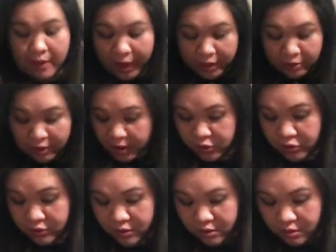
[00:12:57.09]
I could
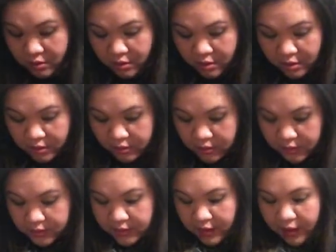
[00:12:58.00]
actually
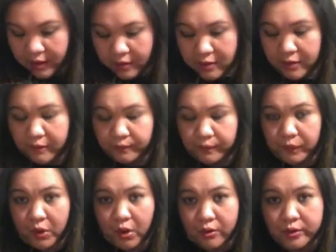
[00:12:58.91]
decide to
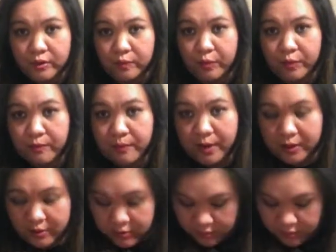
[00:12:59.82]
also put my